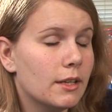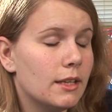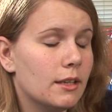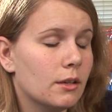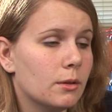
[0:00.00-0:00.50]

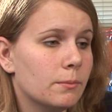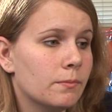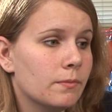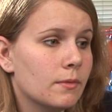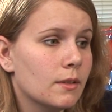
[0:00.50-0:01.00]
he um,
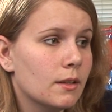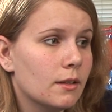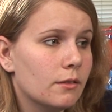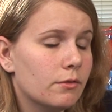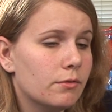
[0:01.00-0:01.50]

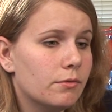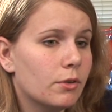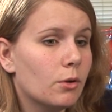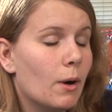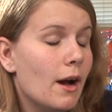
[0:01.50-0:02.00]

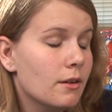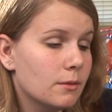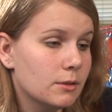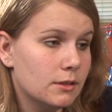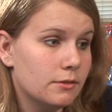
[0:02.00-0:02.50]
for a while he
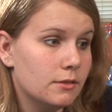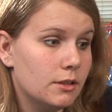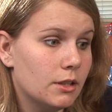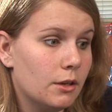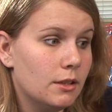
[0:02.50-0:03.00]
was you
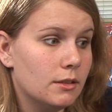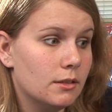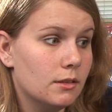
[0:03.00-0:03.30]
know he